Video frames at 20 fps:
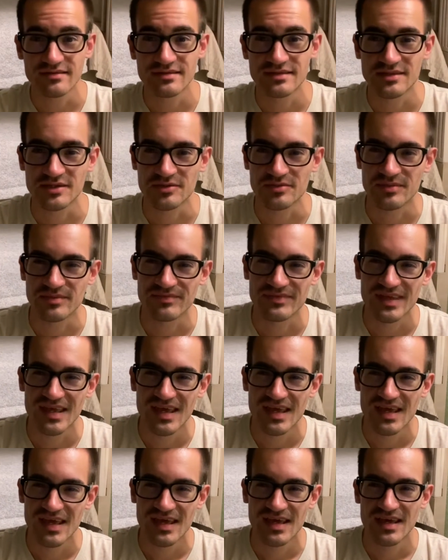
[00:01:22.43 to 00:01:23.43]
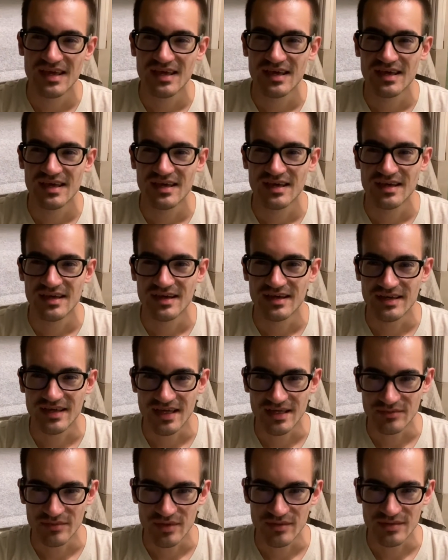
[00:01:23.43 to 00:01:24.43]
So
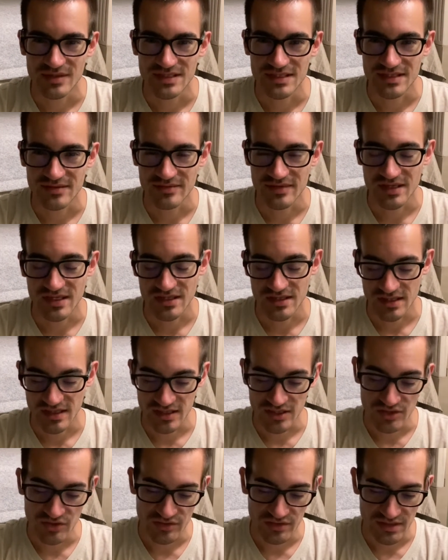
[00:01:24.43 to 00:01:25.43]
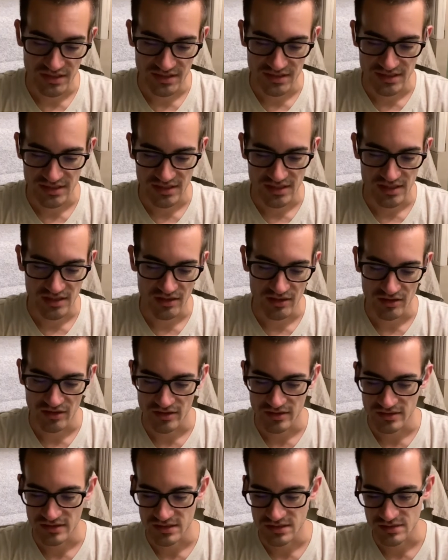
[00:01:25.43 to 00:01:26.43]
again, maybe it's something that you need to hear
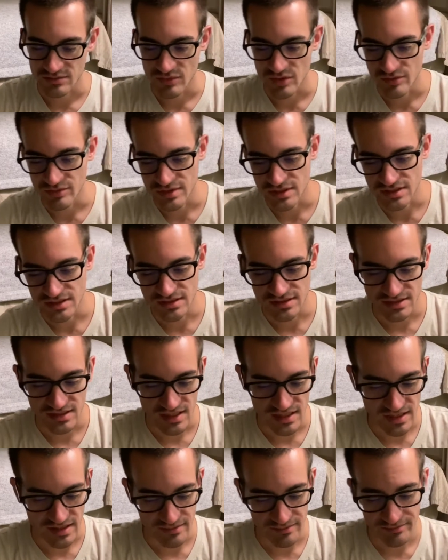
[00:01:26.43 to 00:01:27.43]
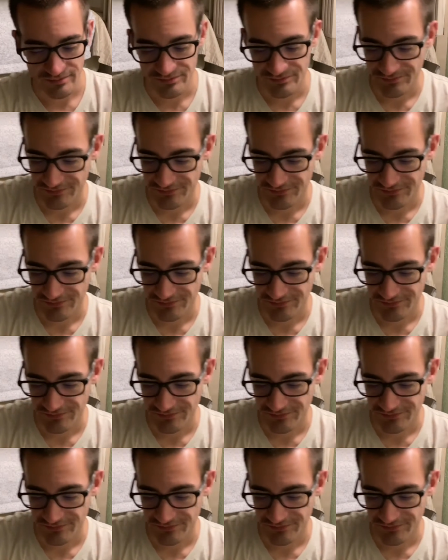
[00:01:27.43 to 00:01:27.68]
in this moment in time.